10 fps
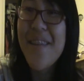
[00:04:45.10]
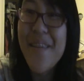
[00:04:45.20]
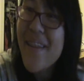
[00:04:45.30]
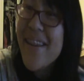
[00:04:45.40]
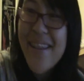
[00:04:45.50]

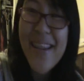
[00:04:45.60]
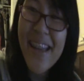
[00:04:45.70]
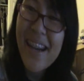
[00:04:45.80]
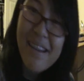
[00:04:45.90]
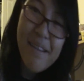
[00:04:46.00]
So things like
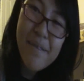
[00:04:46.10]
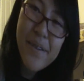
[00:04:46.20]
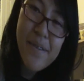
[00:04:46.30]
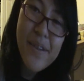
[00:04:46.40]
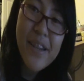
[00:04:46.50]
that, if
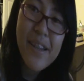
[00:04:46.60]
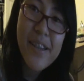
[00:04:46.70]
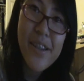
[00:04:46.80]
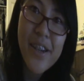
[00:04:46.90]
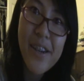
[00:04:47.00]
you have anything
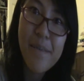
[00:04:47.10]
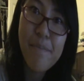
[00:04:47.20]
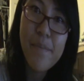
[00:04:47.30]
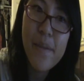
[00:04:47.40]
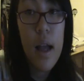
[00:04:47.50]
to share.
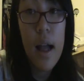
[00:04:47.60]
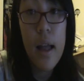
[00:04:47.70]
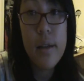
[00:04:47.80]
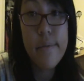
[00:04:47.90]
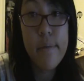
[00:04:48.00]

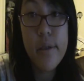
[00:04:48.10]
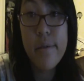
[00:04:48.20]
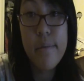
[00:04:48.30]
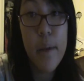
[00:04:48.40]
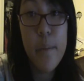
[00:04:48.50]
And
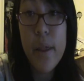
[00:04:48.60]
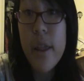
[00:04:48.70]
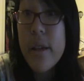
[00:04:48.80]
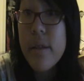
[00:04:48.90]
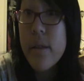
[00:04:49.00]
just maybe
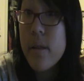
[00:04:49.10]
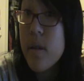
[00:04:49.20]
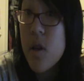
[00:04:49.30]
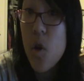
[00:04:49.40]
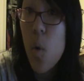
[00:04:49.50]
things
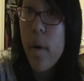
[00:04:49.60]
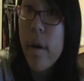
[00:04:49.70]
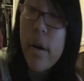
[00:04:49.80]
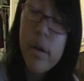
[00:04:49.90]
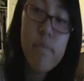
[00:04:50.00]
that are
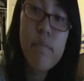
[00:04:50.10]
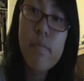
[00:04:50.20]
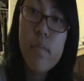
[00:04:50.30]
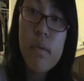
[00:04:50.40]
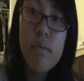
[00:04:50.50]
going on
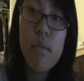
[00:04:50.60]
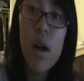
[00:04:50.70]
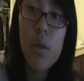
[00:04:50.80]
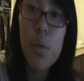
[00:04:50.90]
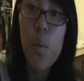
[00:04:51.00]

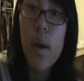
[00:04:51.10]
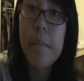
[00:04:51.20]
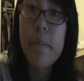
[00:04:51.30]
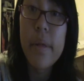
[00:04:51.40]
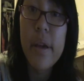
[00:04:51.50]
the
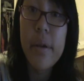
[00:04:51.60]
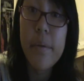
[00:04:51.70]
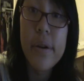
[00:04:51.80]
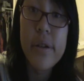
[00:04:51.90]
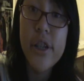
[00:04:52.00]
web that
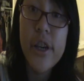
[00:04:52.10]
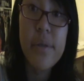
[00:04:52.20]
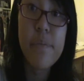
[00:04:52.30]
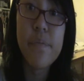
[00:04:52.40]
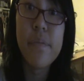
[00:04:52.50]
you want to
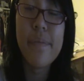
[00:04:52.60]
share.